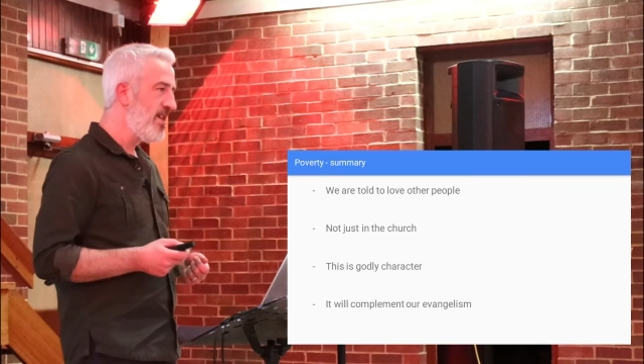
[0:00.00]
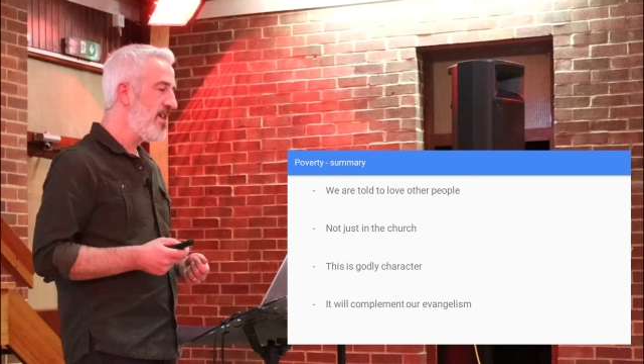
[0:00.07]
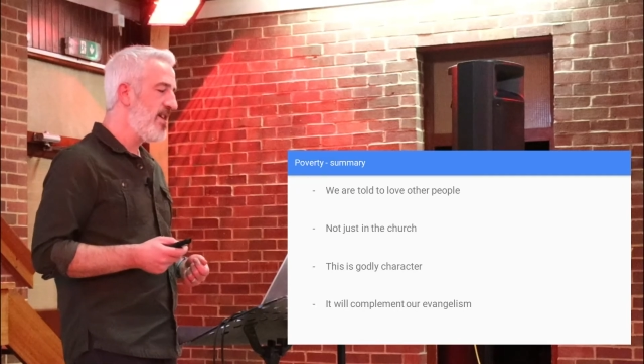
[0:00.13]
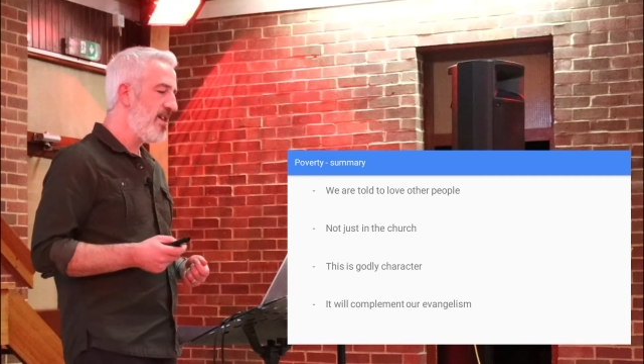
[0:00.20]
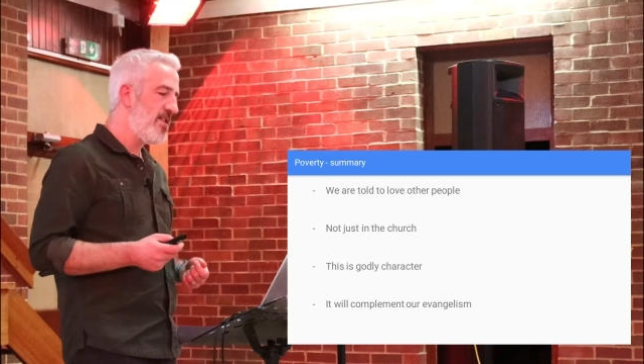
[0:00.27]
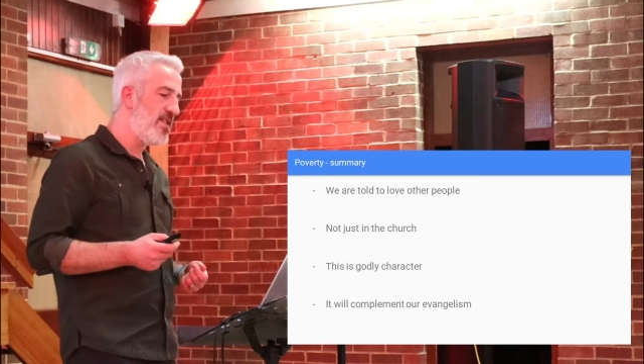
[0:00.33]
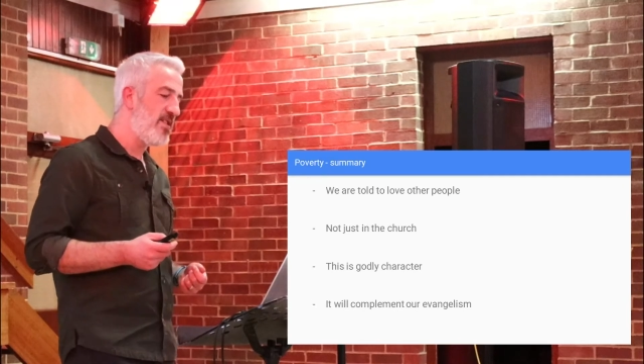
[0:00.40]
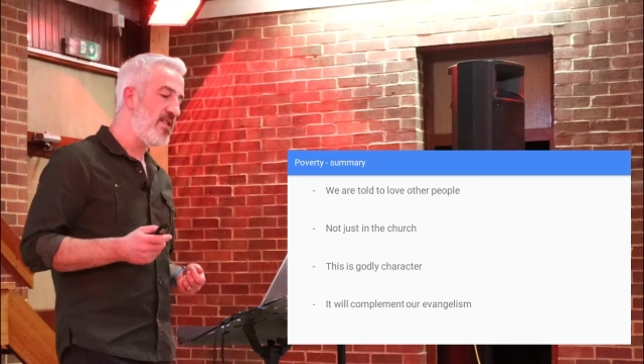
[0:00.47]

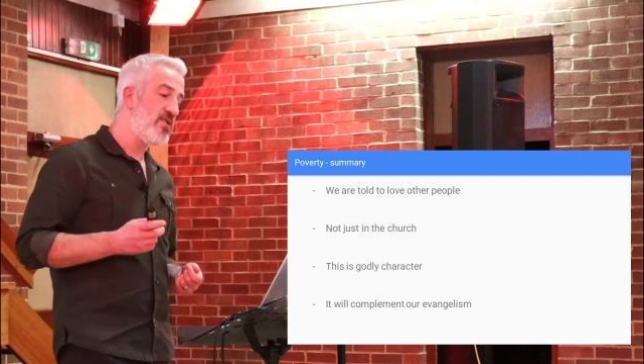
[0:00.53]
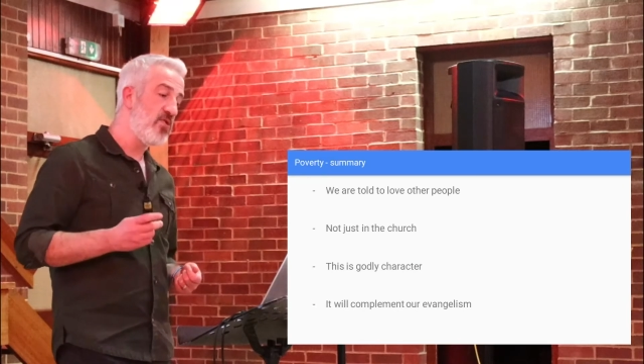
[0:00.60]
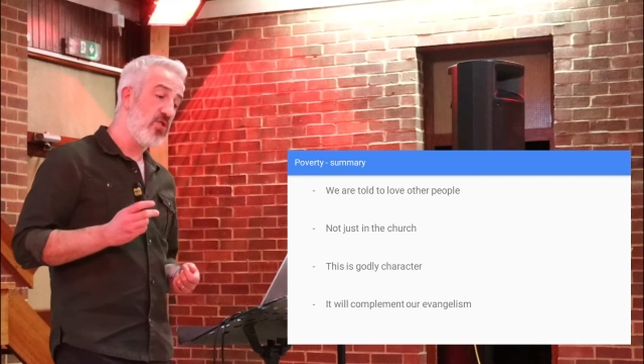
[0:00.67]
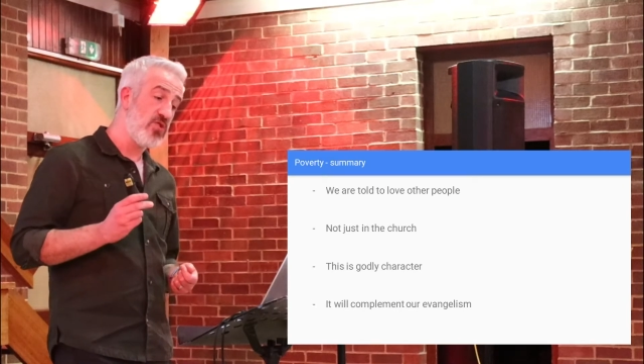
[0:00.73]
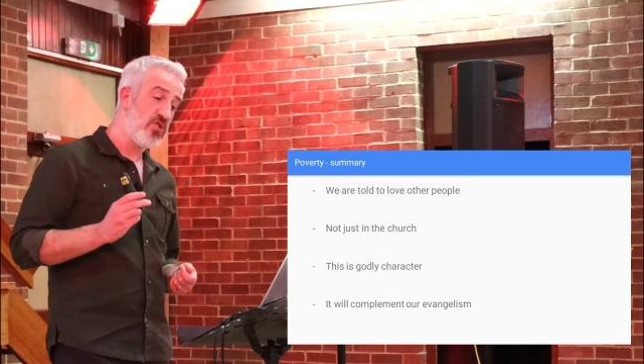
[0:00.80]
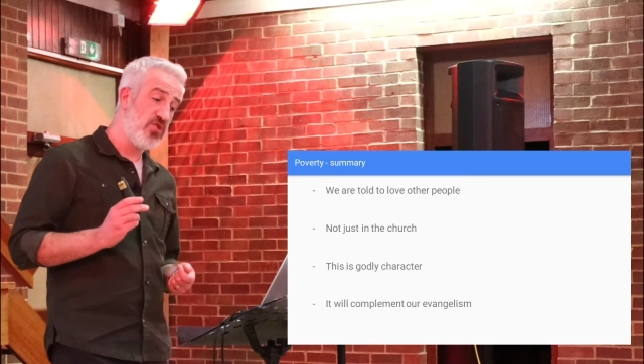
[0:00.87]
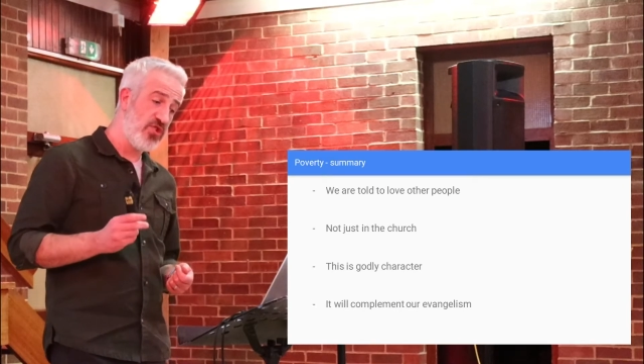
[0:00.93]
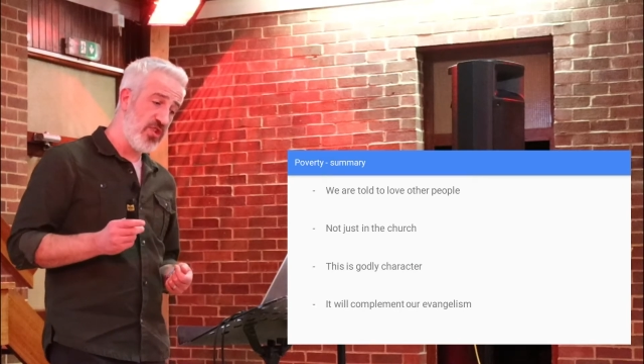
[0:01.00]
This is not
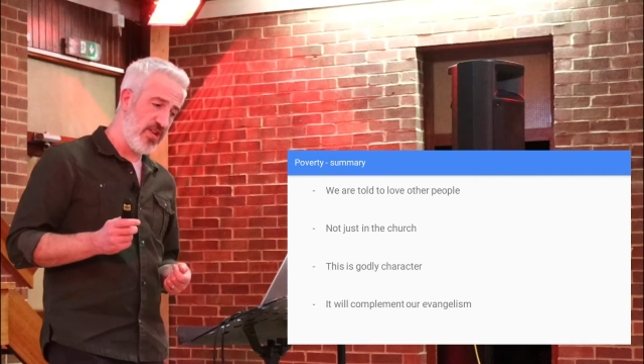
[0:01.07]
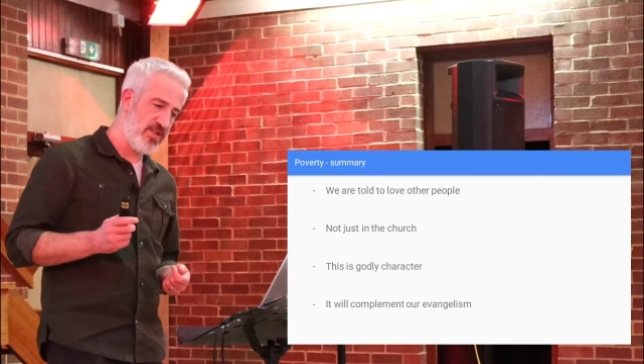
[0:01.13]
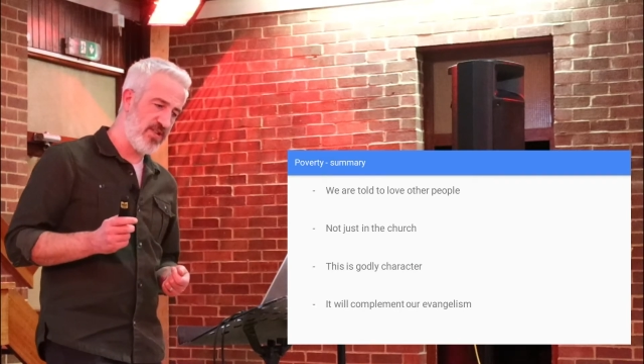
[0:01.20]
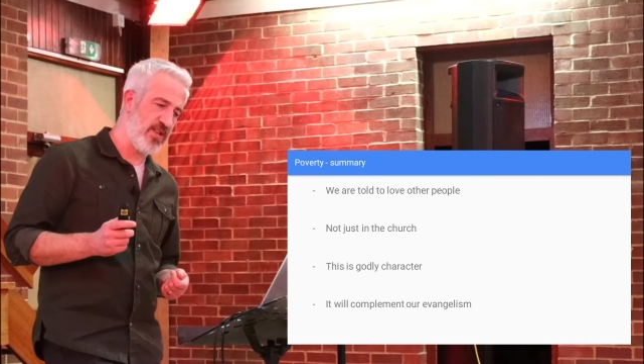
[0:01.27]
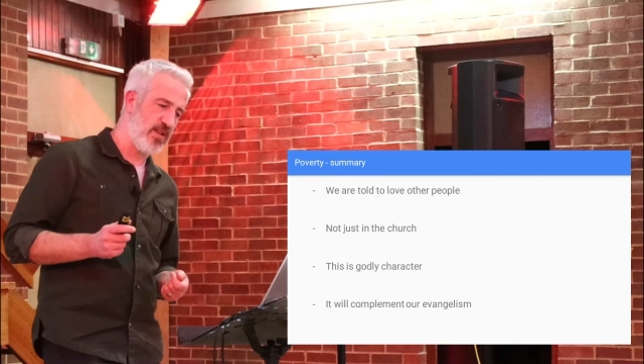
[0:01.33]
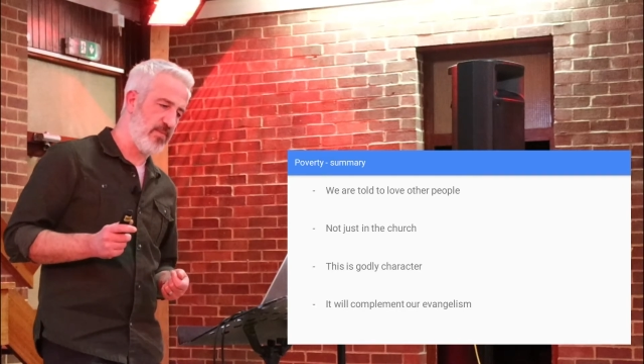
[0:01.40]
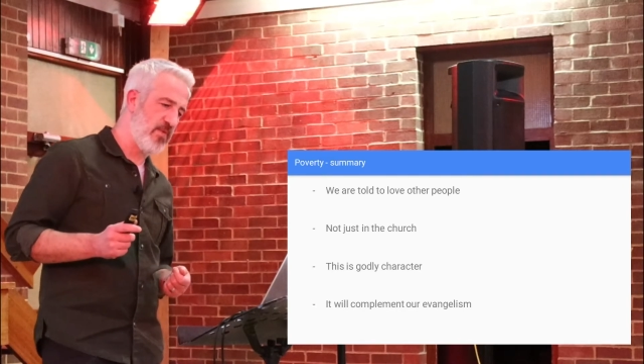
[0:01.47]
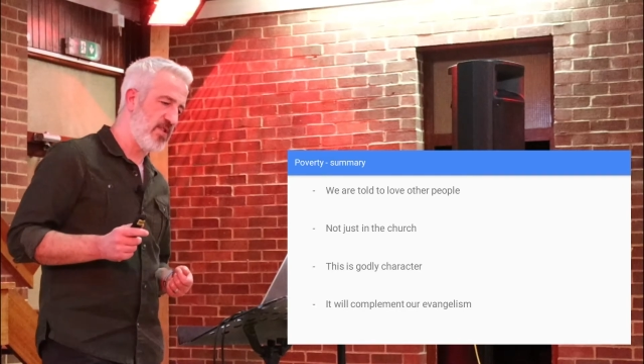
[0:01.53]
just a
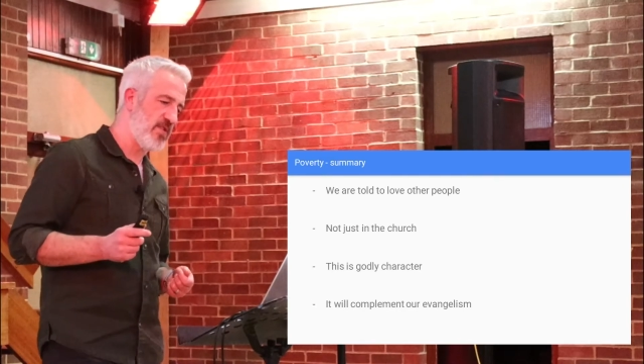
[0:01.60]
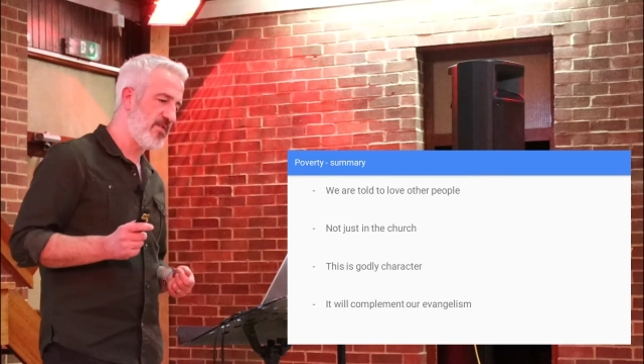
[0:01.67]
command